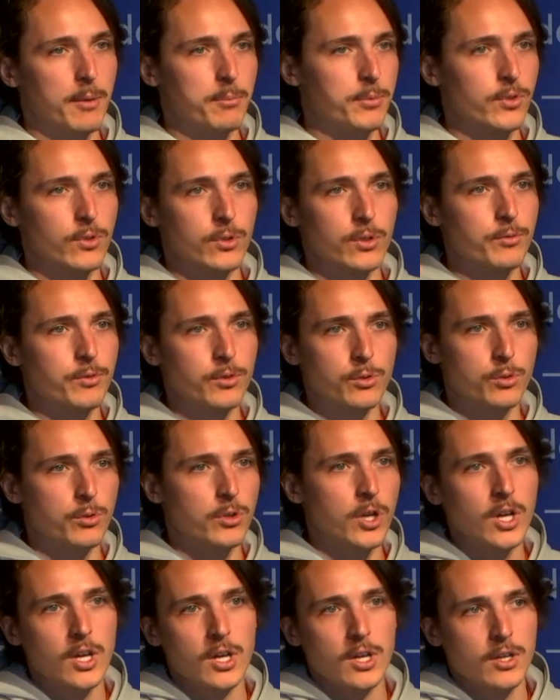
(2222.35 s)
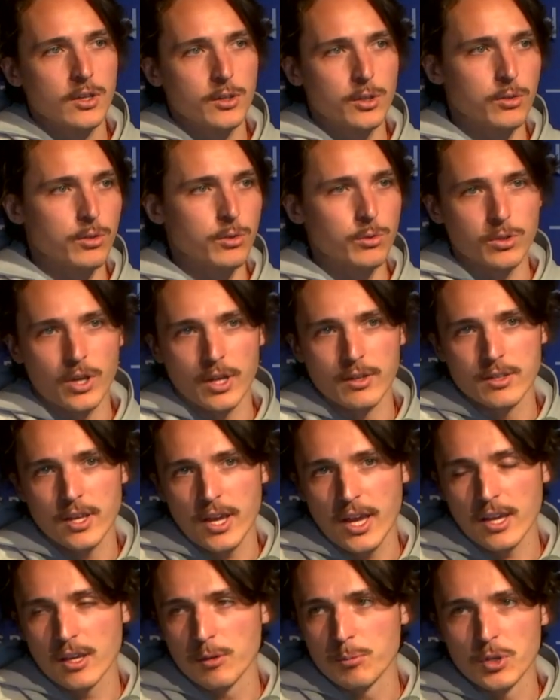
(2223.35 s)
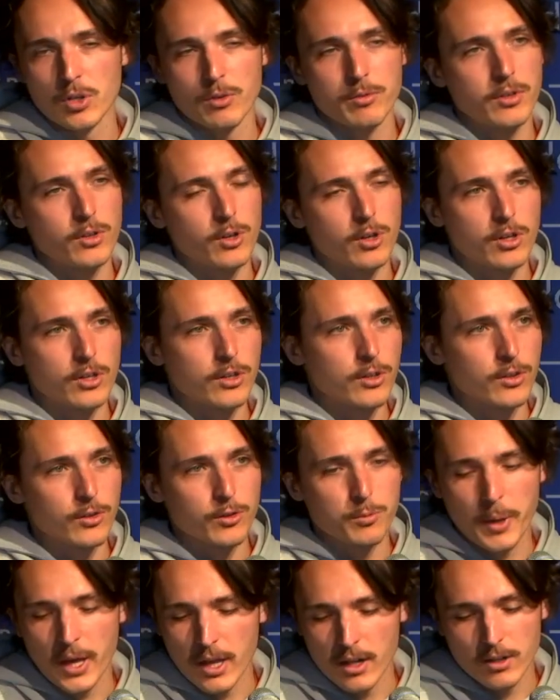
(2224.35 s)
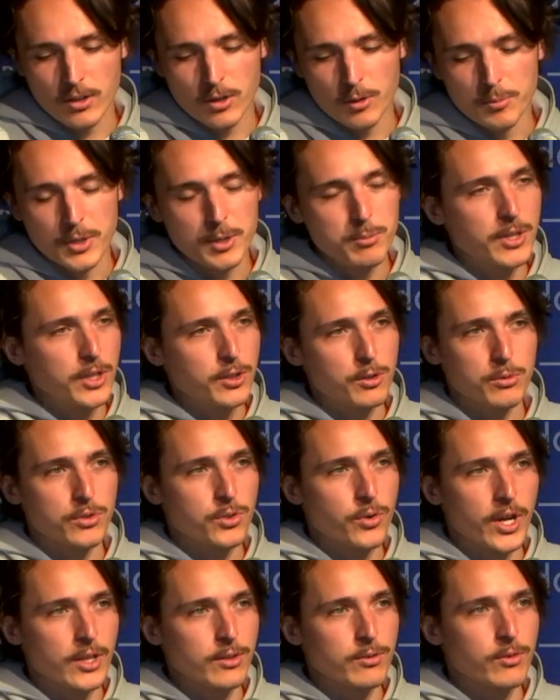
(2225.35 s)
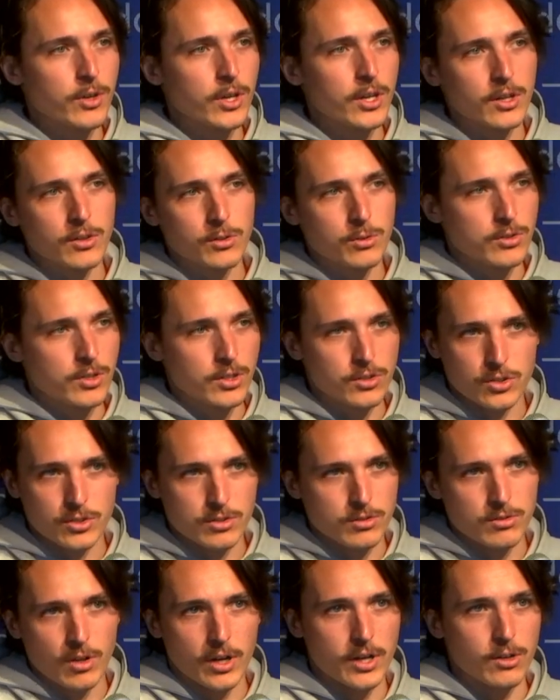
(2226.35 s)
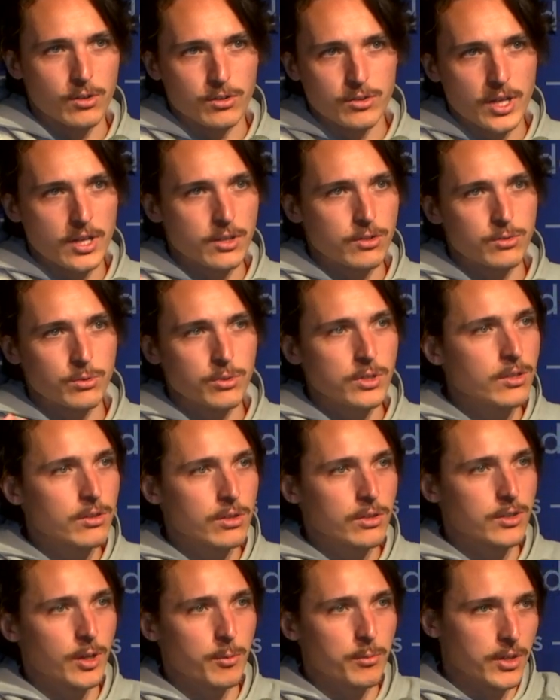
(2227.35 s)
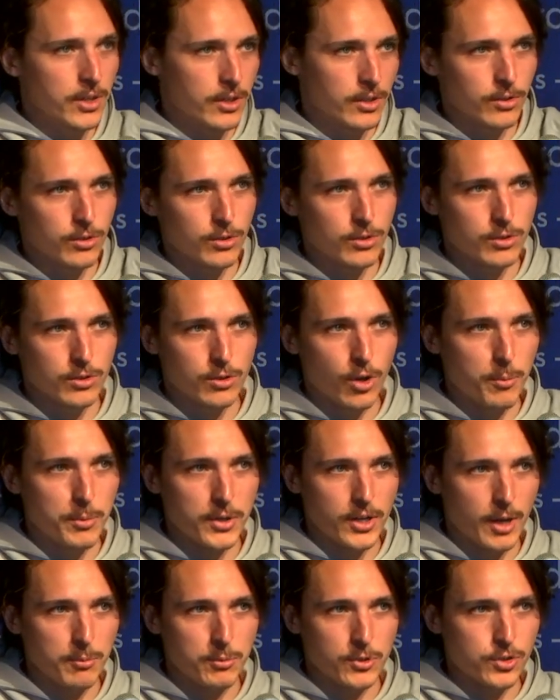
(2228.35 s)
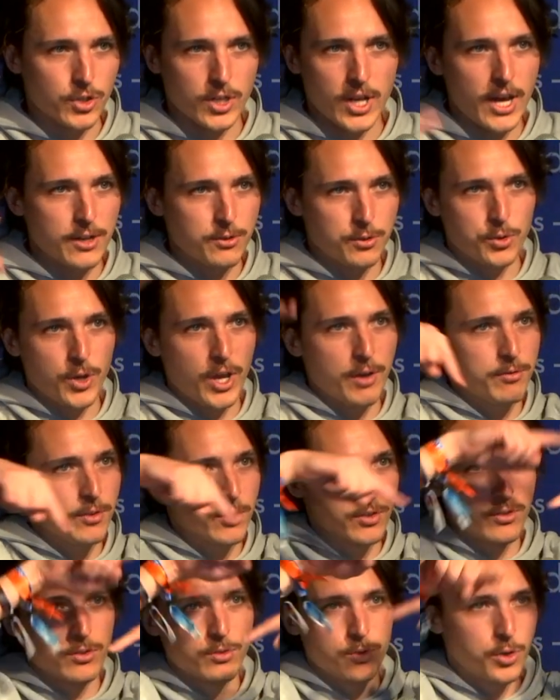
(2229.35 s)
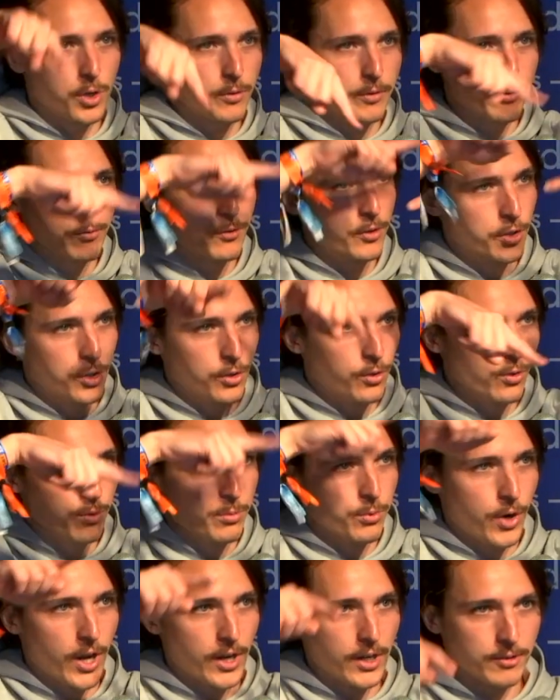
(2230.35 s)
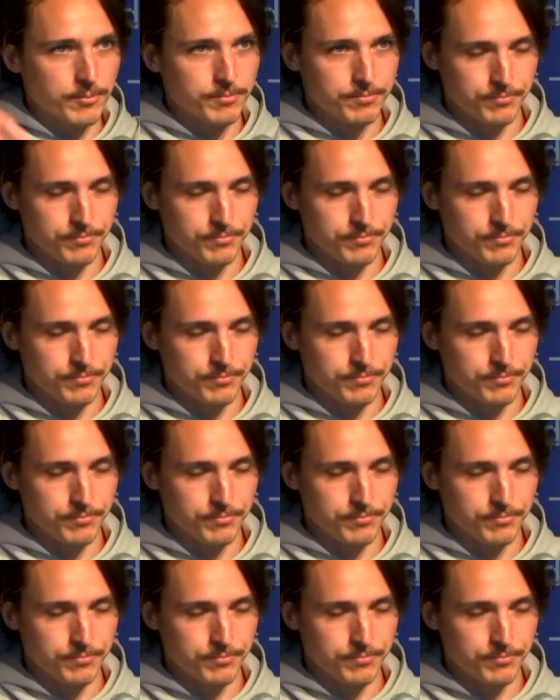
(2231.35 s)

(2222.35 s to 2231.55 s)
So if you can take a bit of your spell or min that you transferred and you just, I don't know, sell it to ETH or something, and you top it up on Gelato, and you have this sort of infinite loop running.